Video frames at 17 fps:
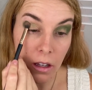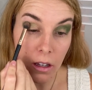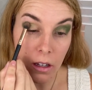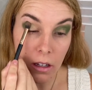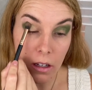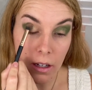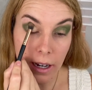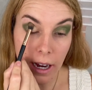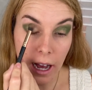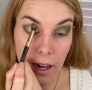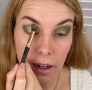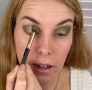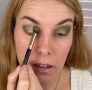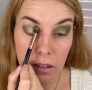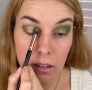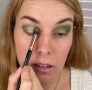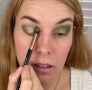You
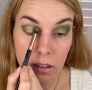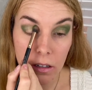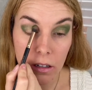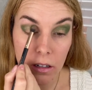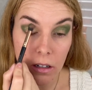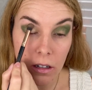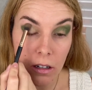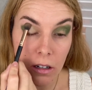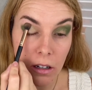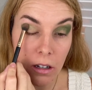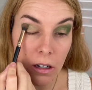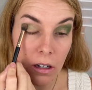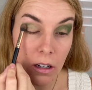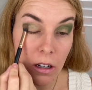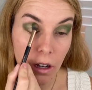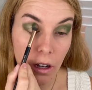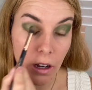gotta.
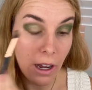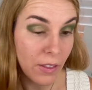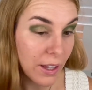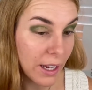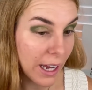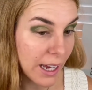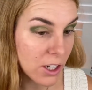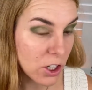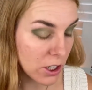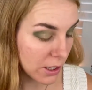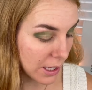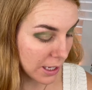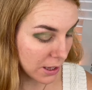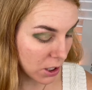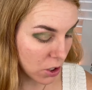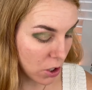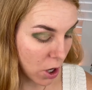I think I actually like
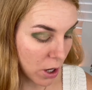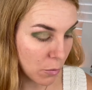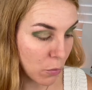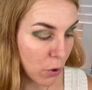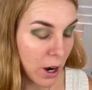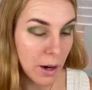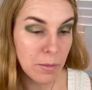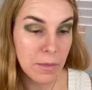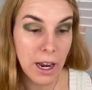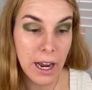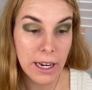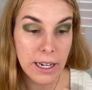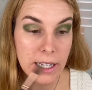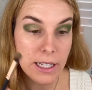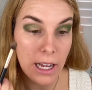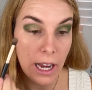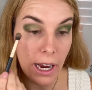the non-primed eye
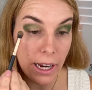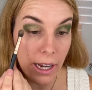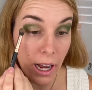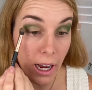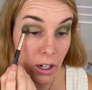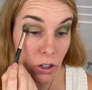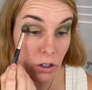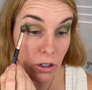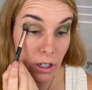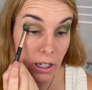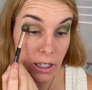side, actually.